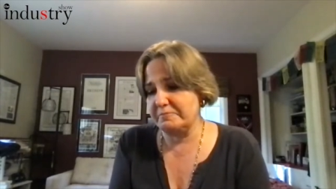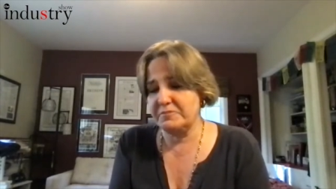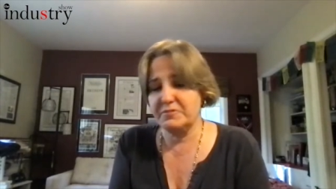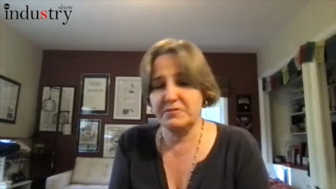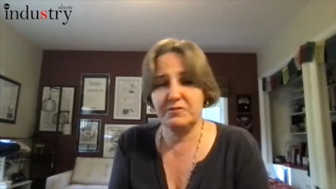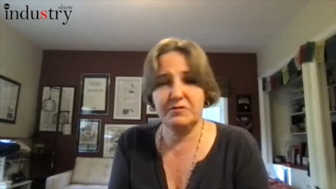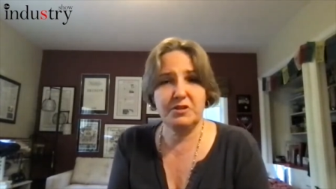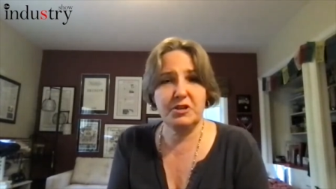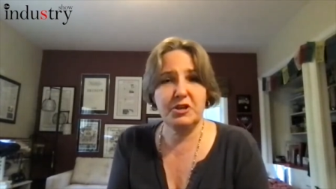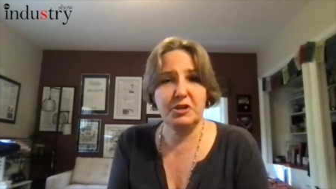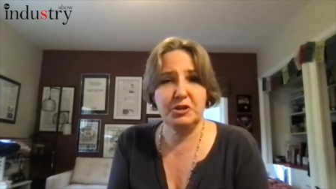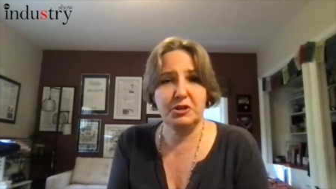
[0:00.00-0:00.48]

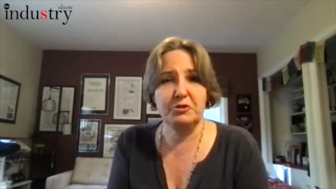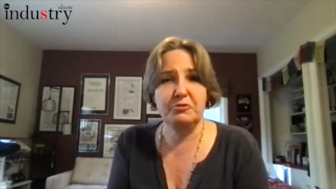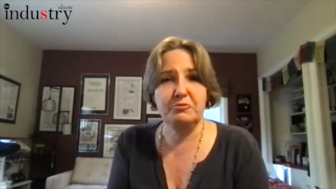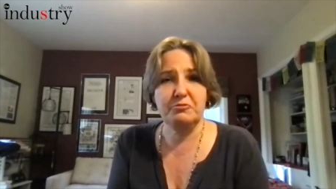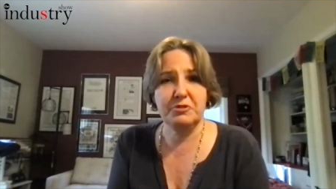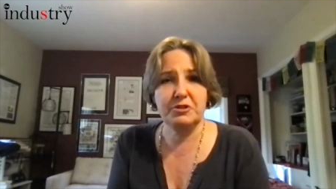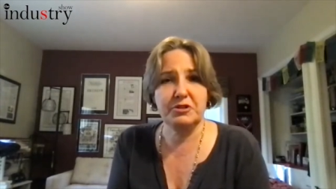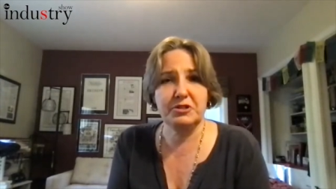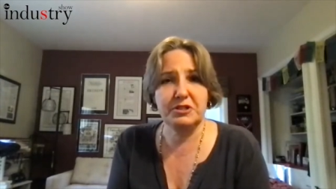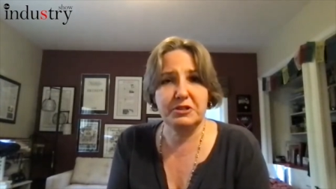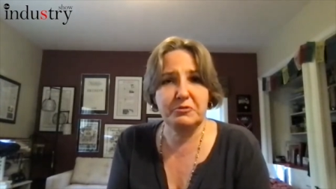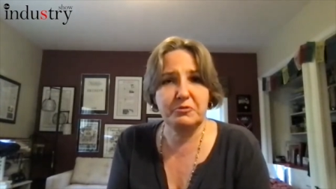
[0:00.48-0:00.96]

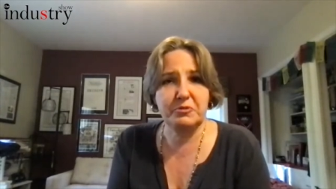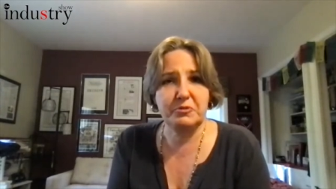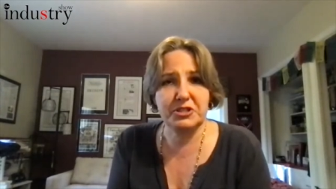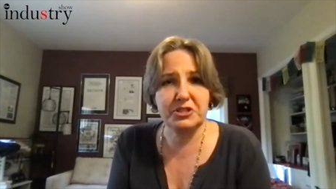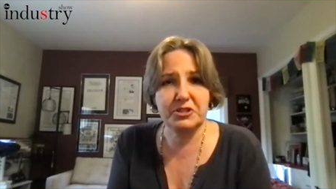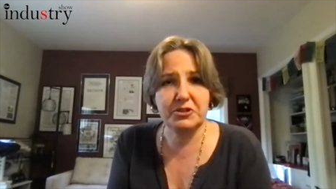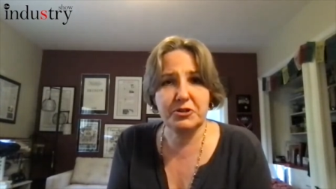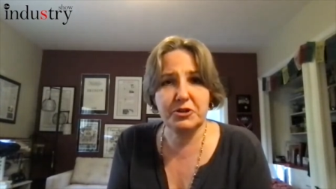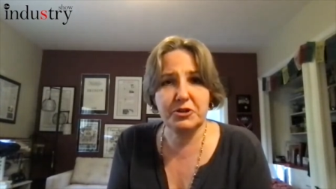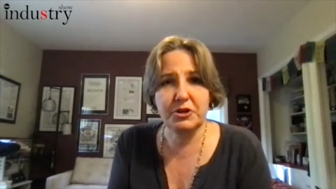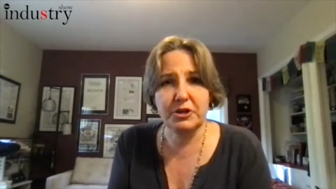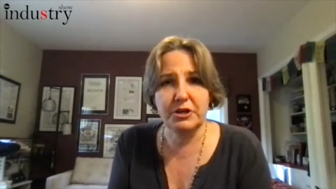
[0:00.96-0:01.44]
you did what
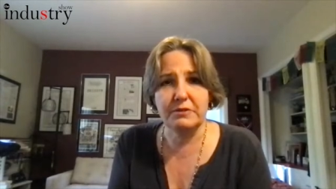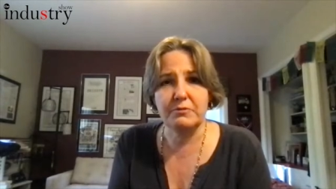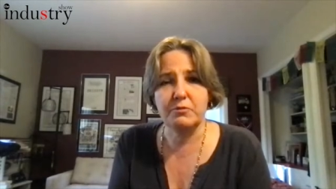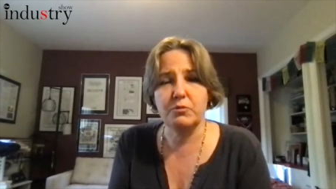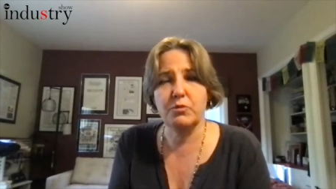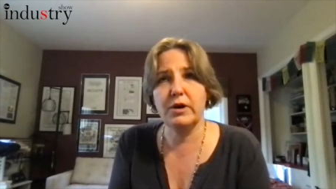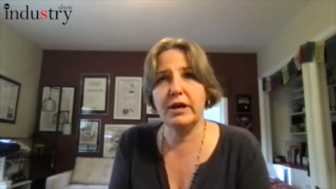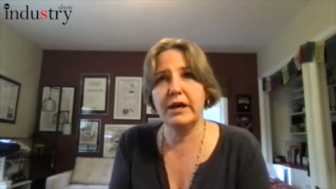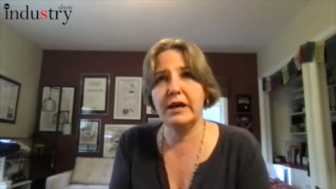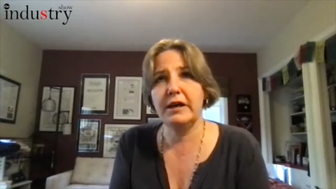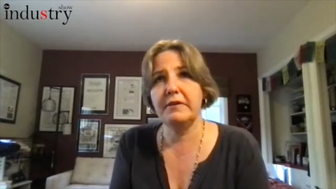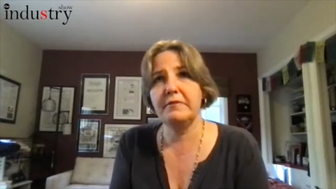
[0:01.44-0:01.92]
you could.
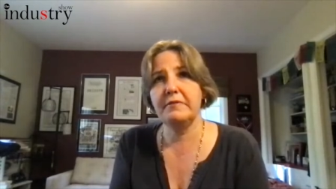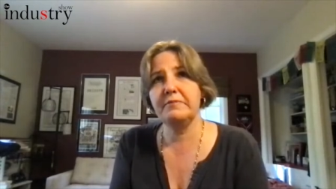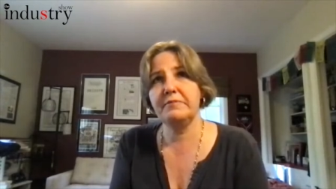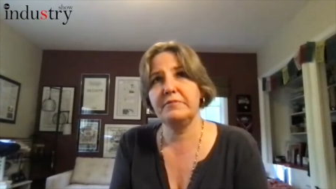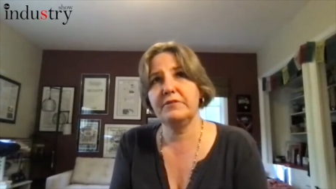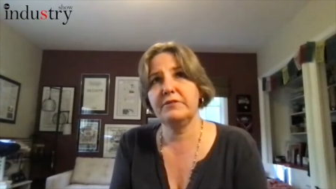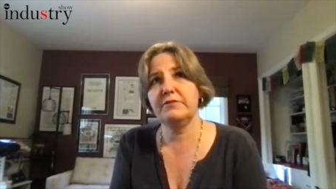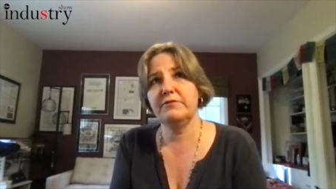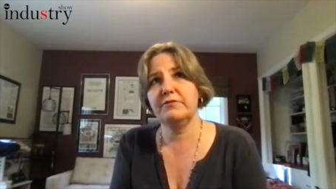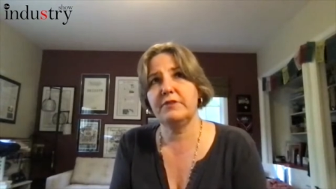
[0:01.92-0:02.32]
Well,